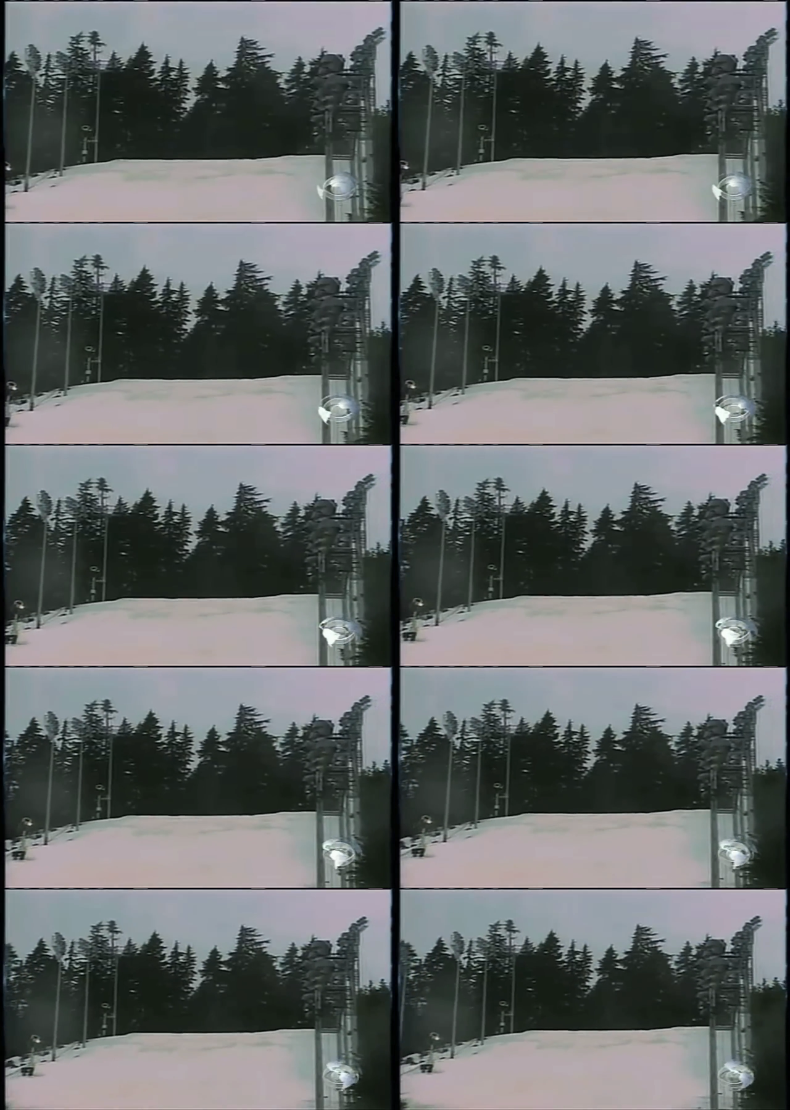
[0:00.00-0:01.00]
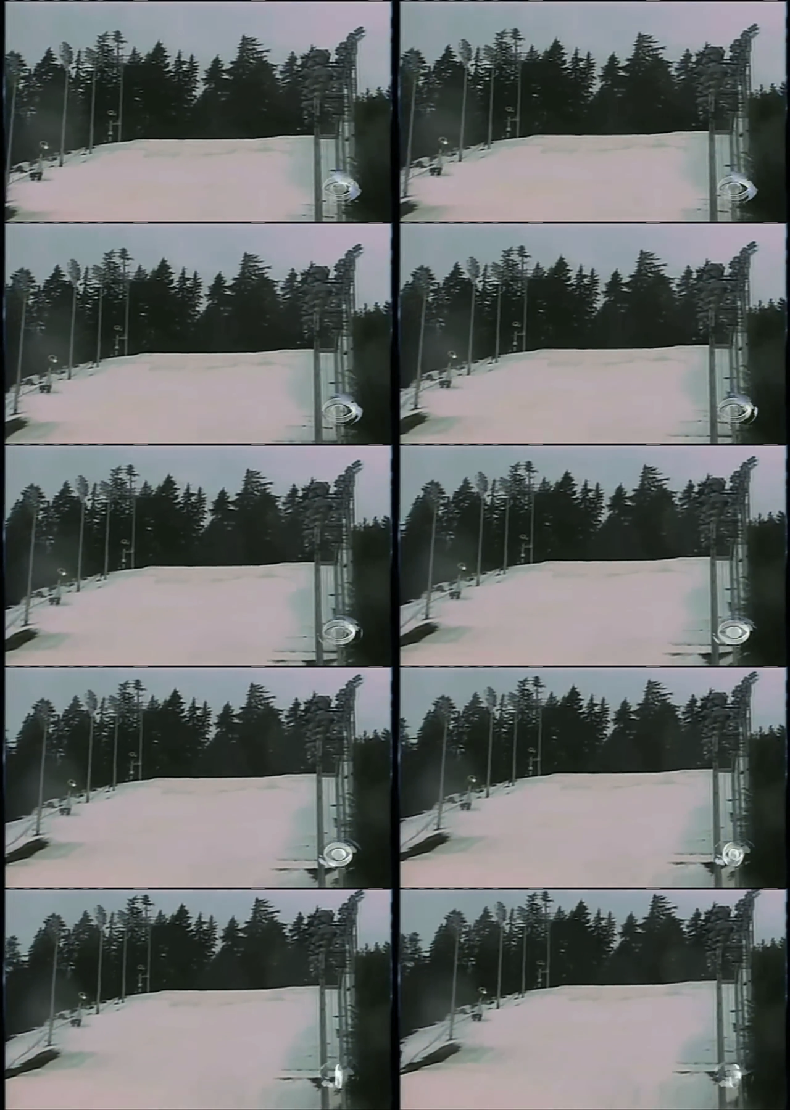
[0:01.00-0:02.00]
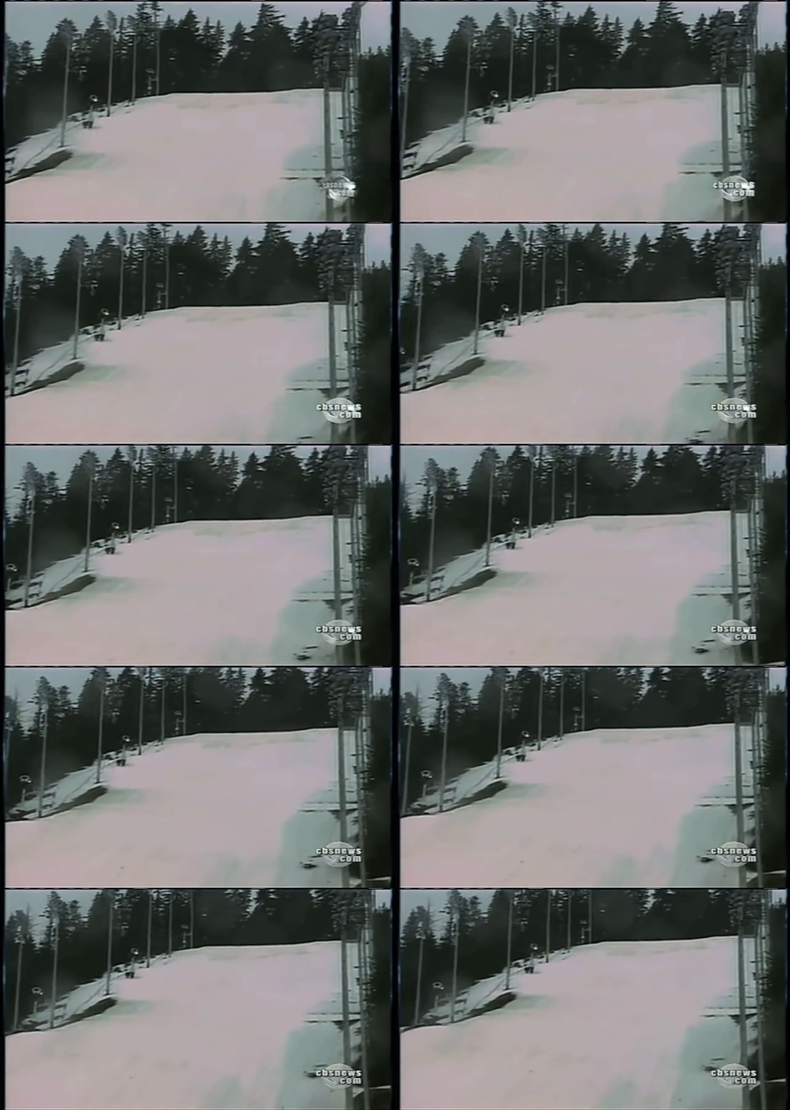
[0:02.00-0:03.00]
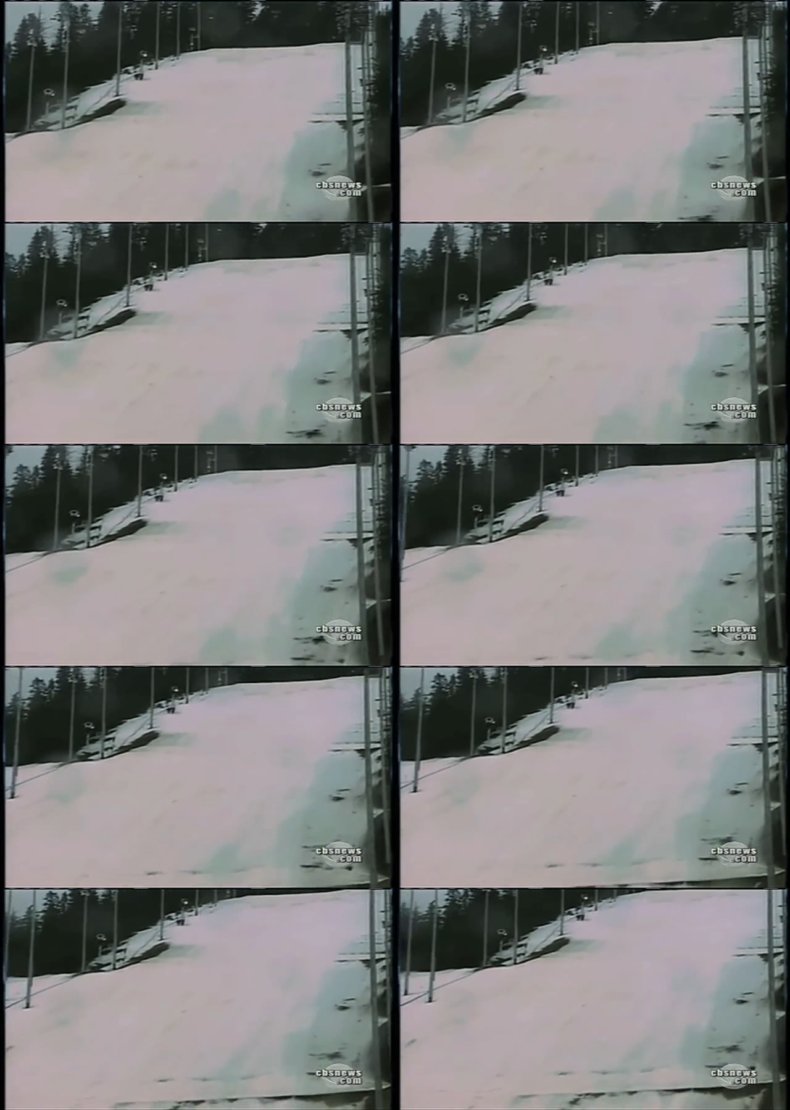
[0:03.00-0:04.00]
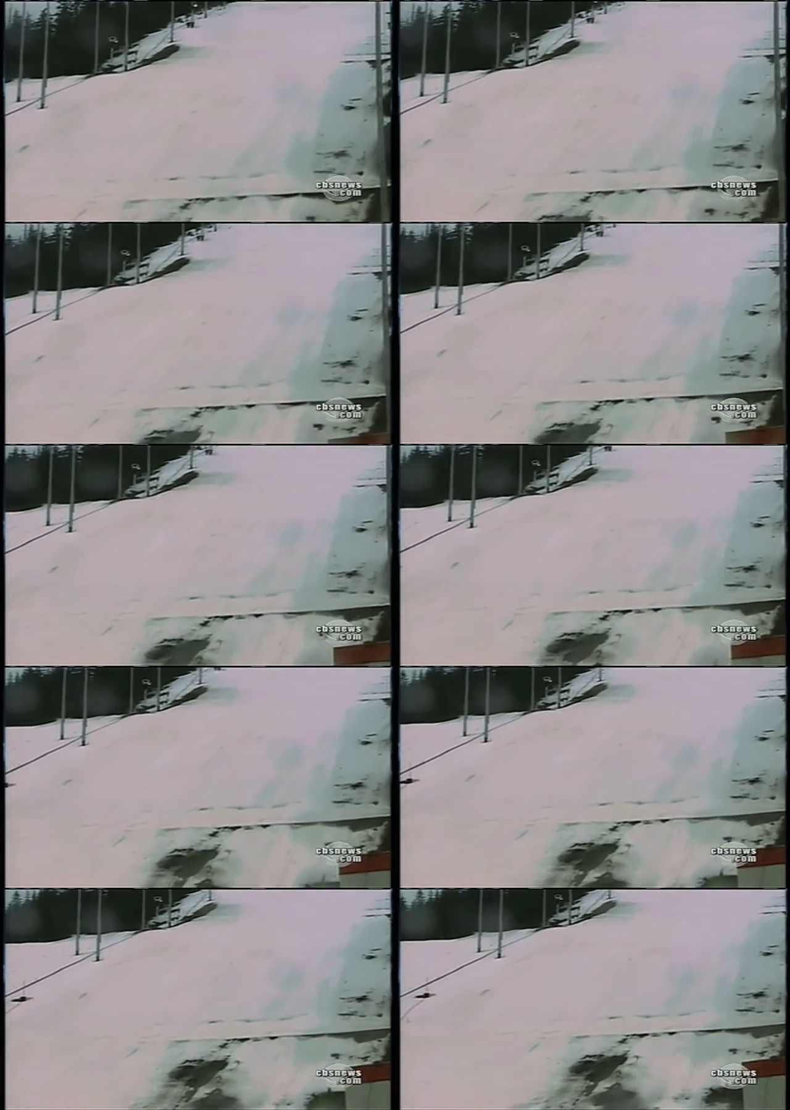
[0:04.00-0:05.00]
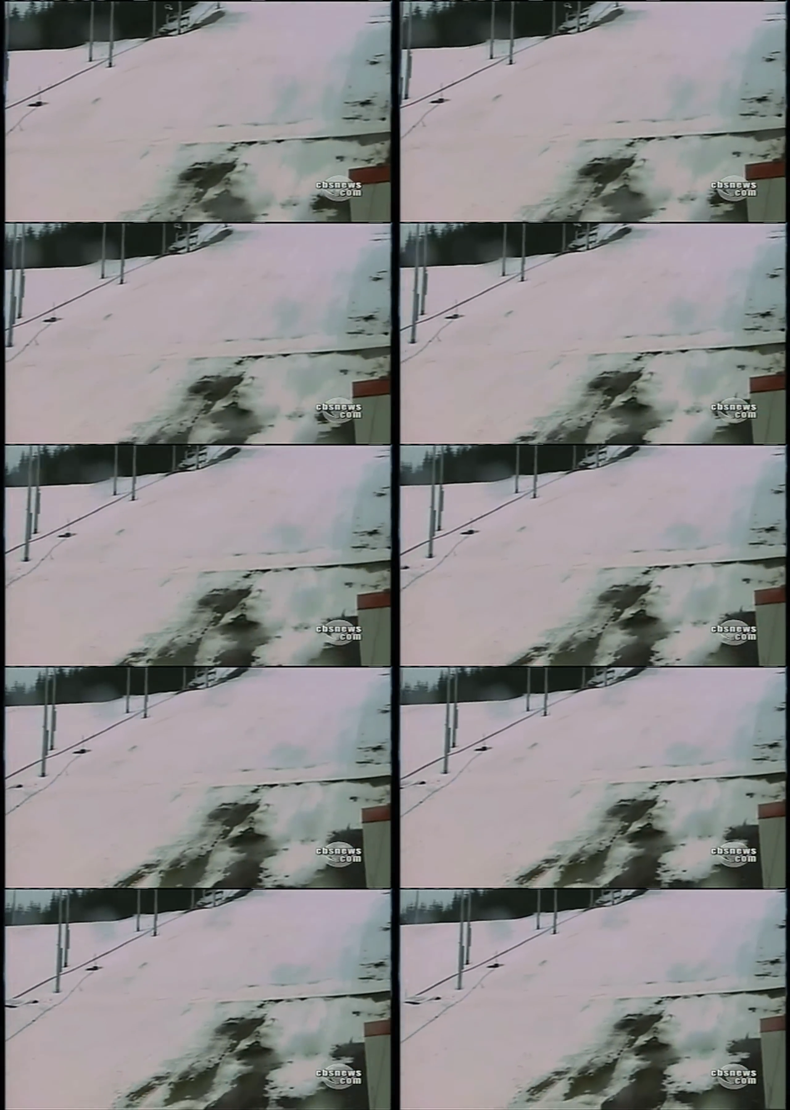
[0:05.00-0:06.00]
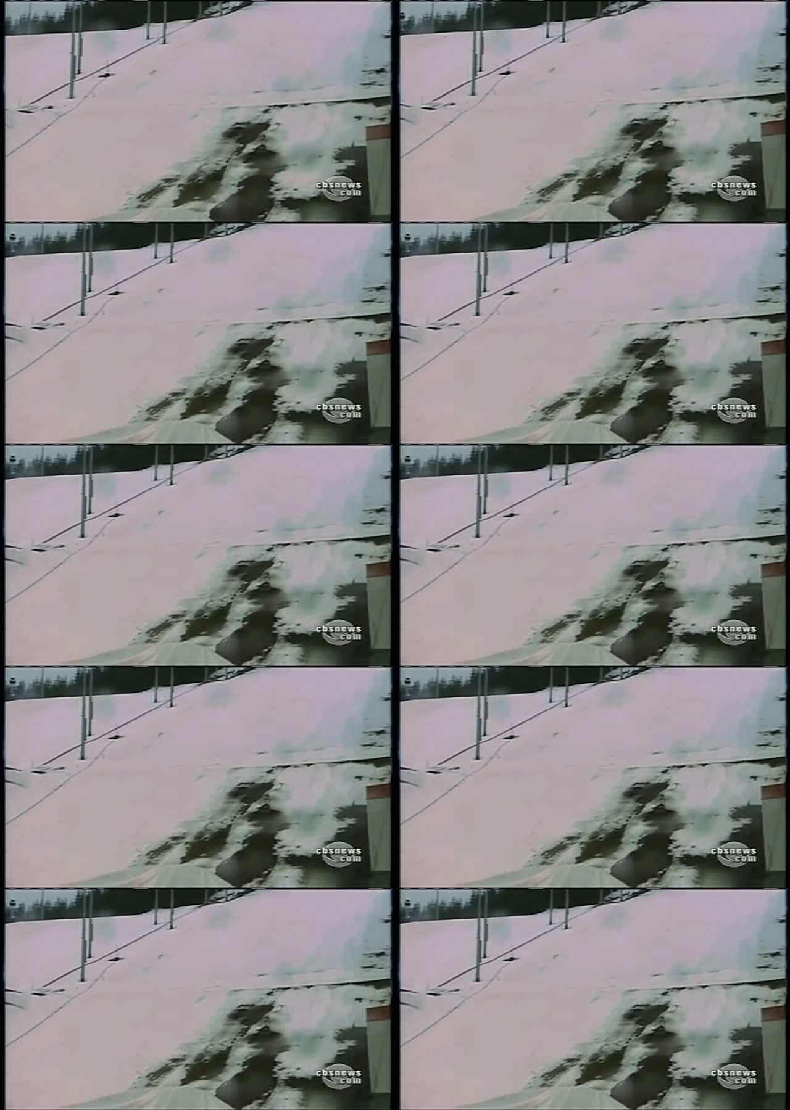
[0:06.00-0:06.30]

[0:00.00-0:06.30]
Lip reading: [unreadable: no face in view]